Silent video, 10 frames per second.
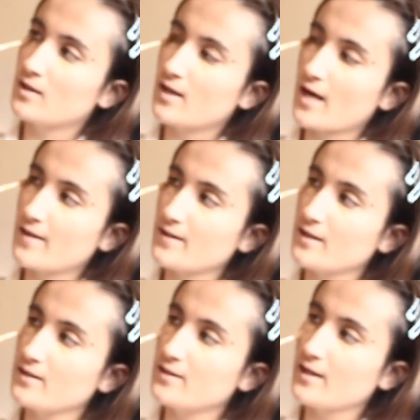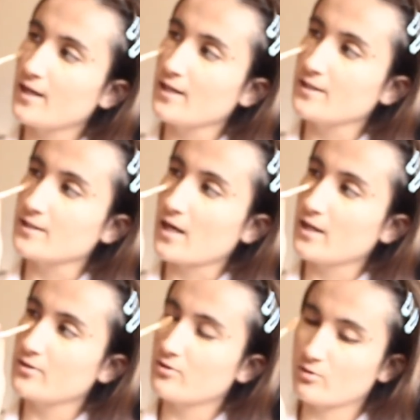And then this, I
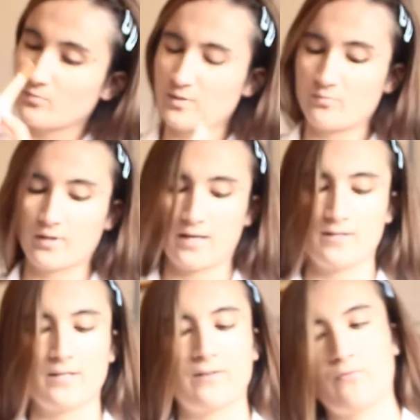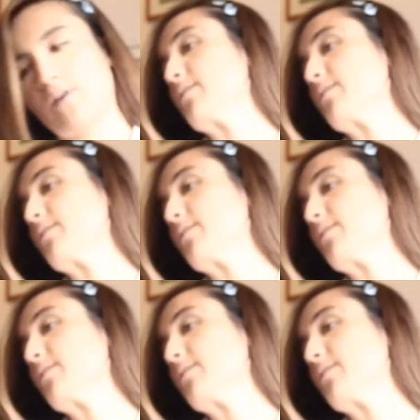normally blend it with